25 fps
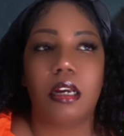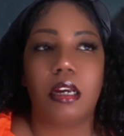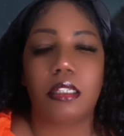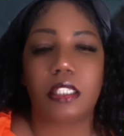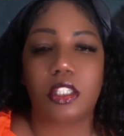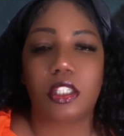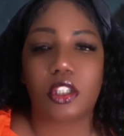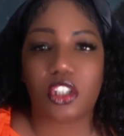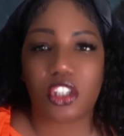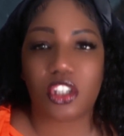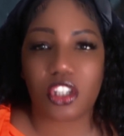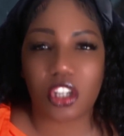
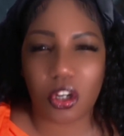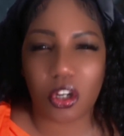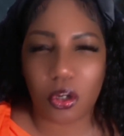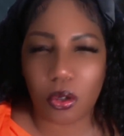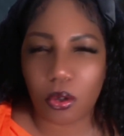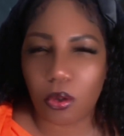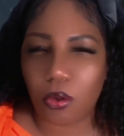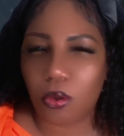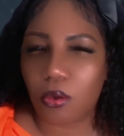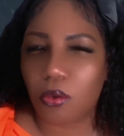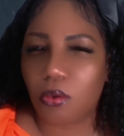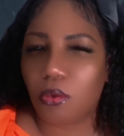
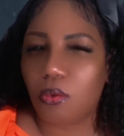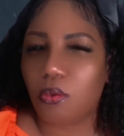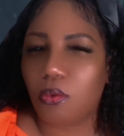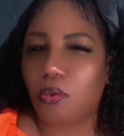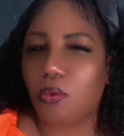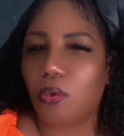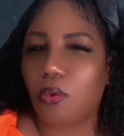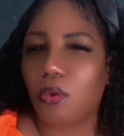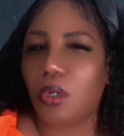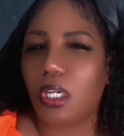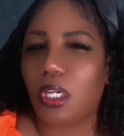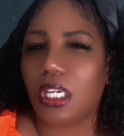so
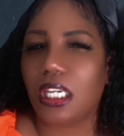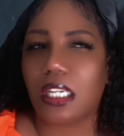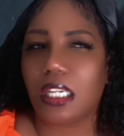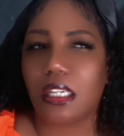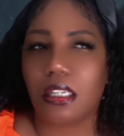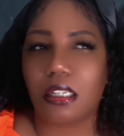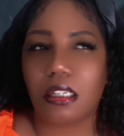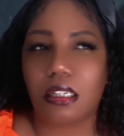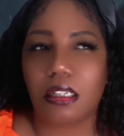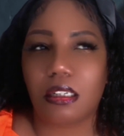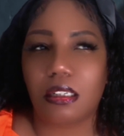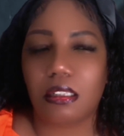
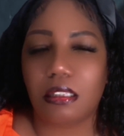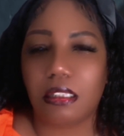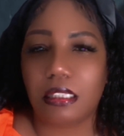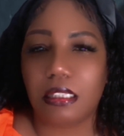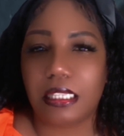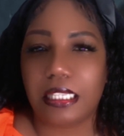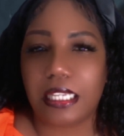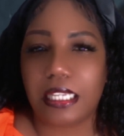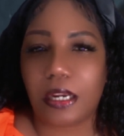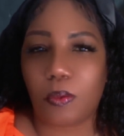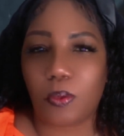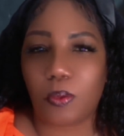
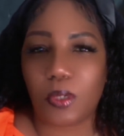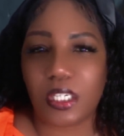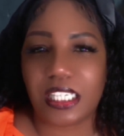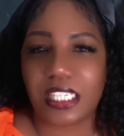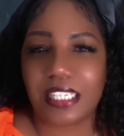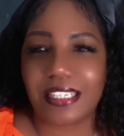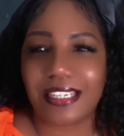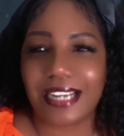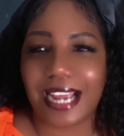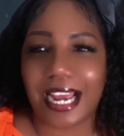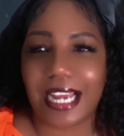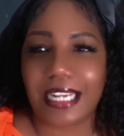there
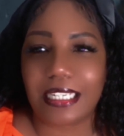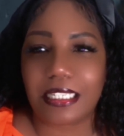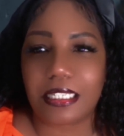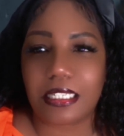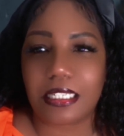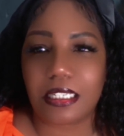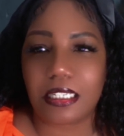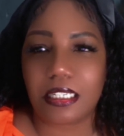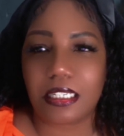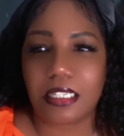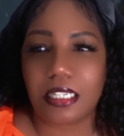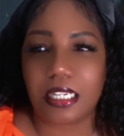was not
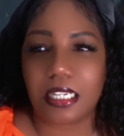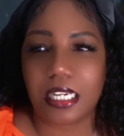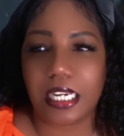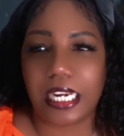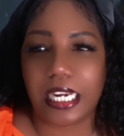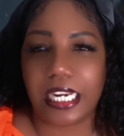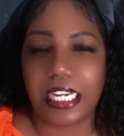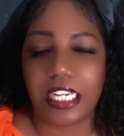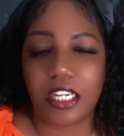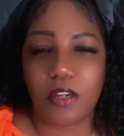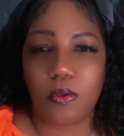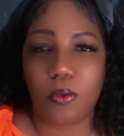
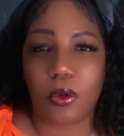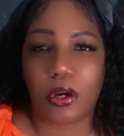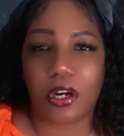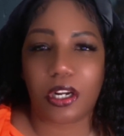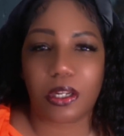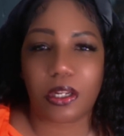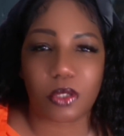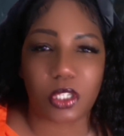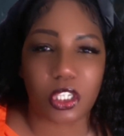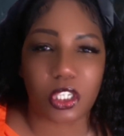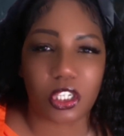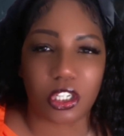anywhere
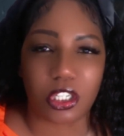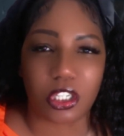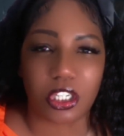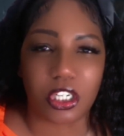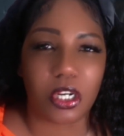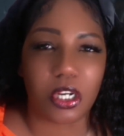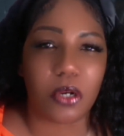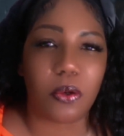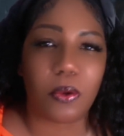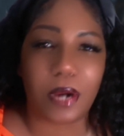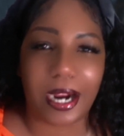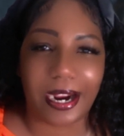else to
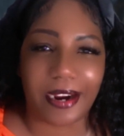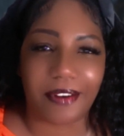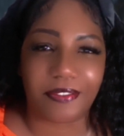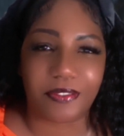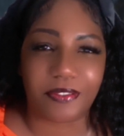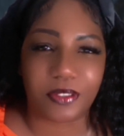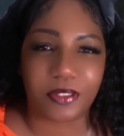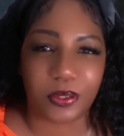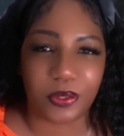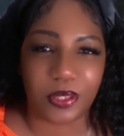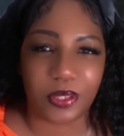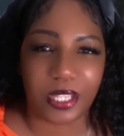go
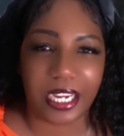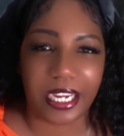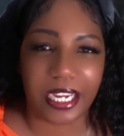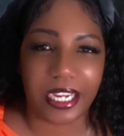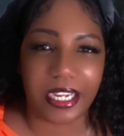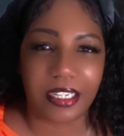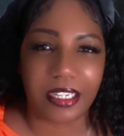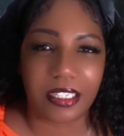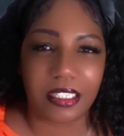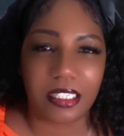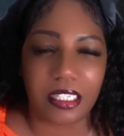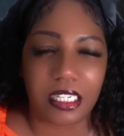after
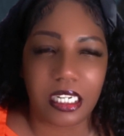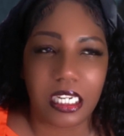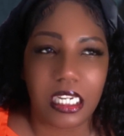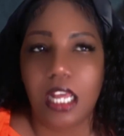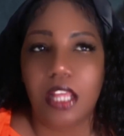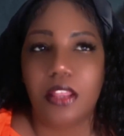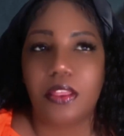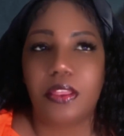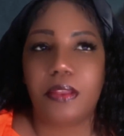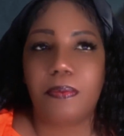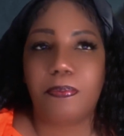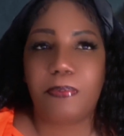that.
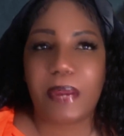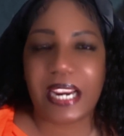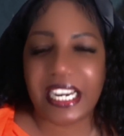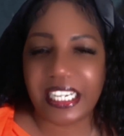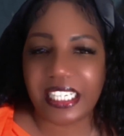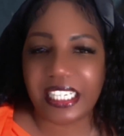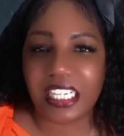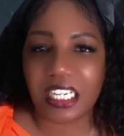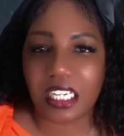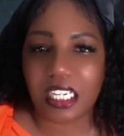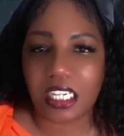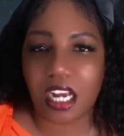The
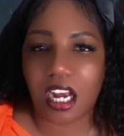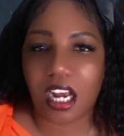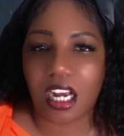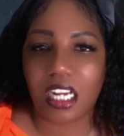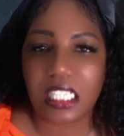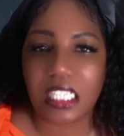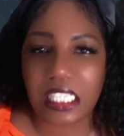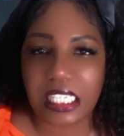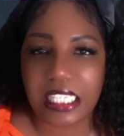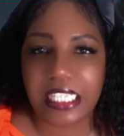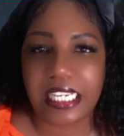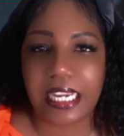basic
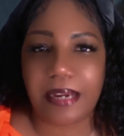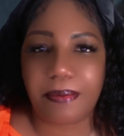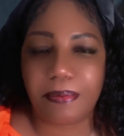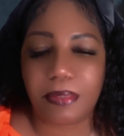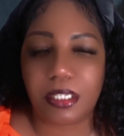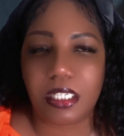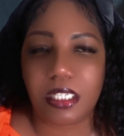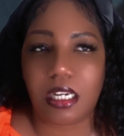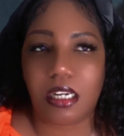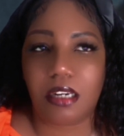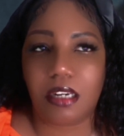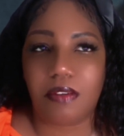
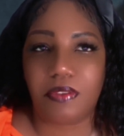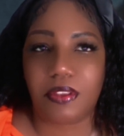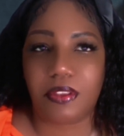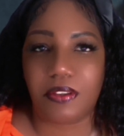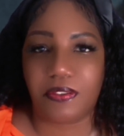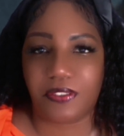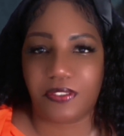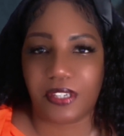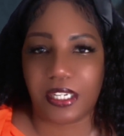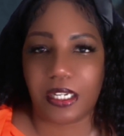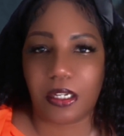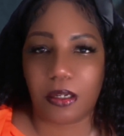concept of the
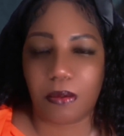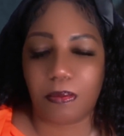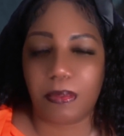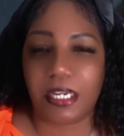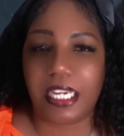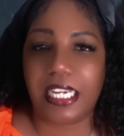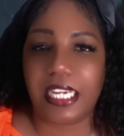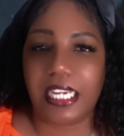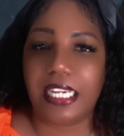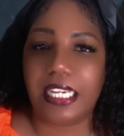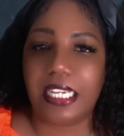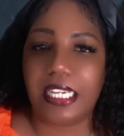film
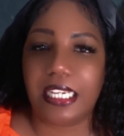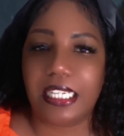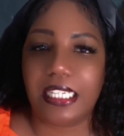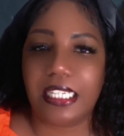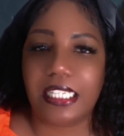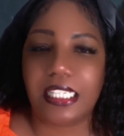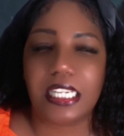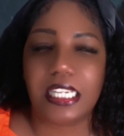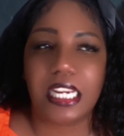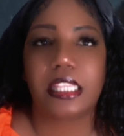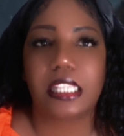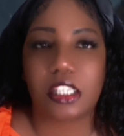
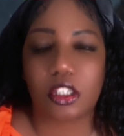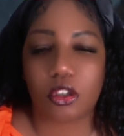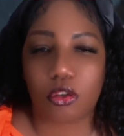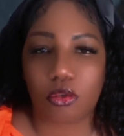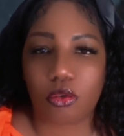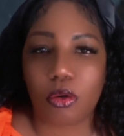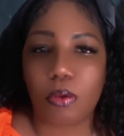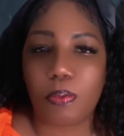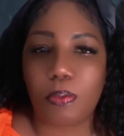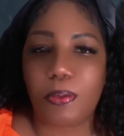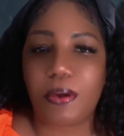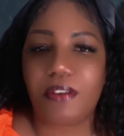is this
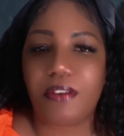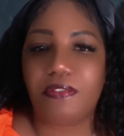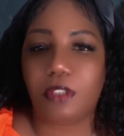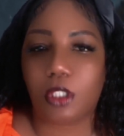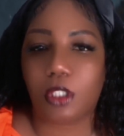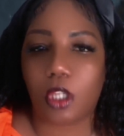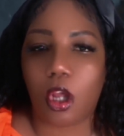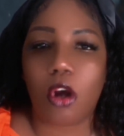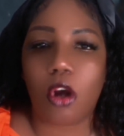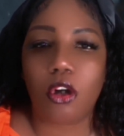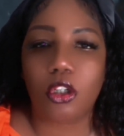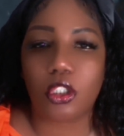group of
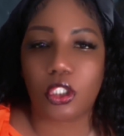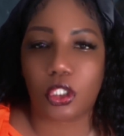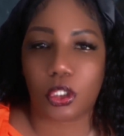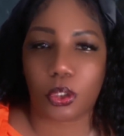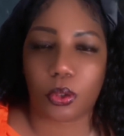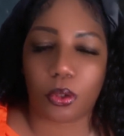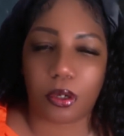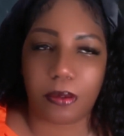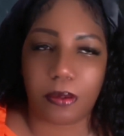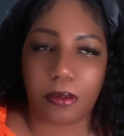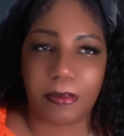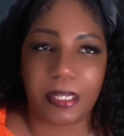
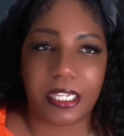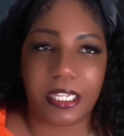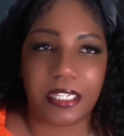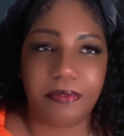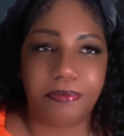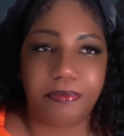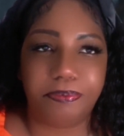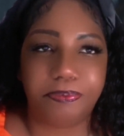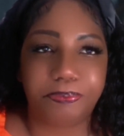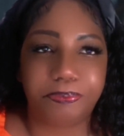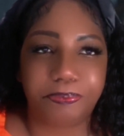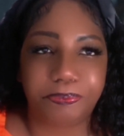longshoremen